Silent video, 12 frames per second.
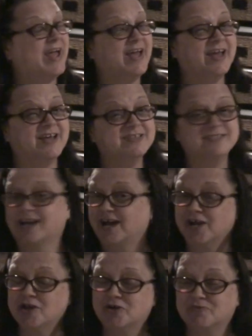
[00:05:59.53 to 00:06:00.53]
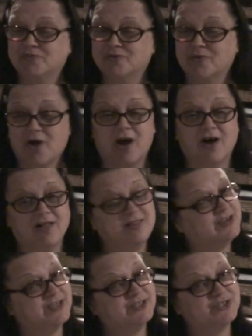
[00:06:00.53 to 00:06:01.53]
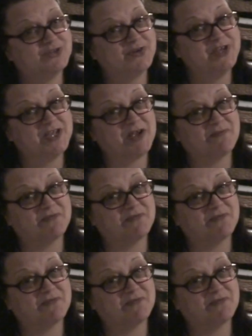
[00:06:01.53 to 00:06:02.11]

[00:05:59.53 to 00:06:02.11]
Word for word: And I hope you all enjoying